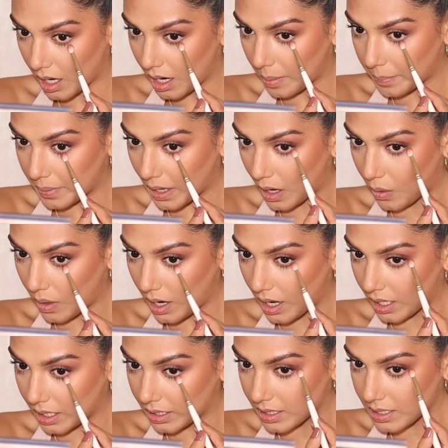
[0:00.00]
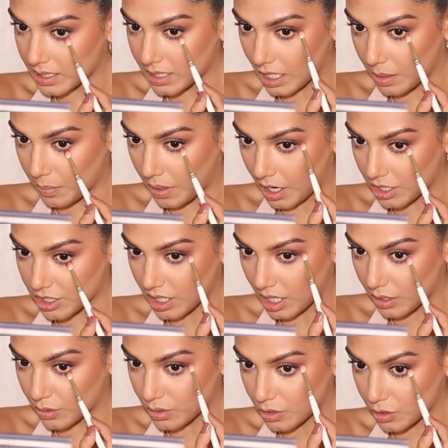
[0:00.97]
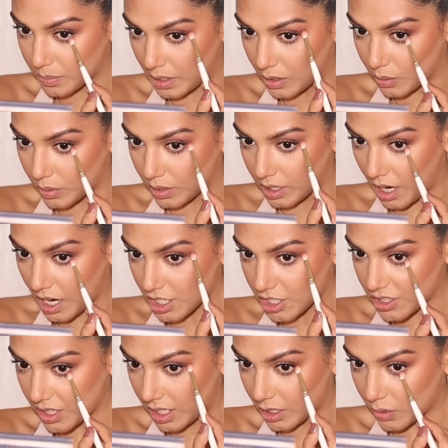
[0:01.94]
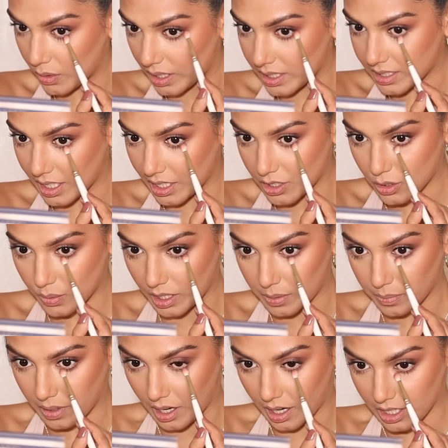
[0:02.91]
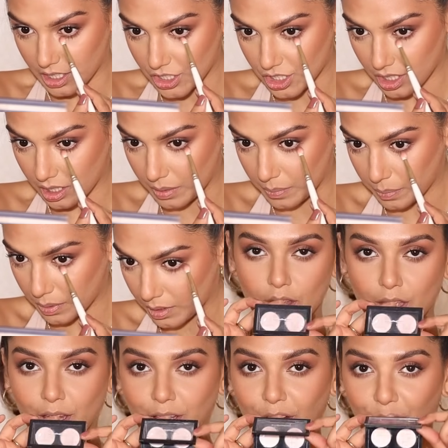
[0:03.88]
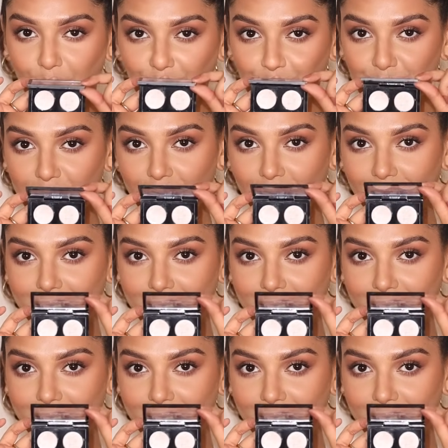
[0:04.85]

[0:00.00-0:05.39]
I'm now adding the same eyeshadows to my lower lash line to accentuate my eye shape. Now using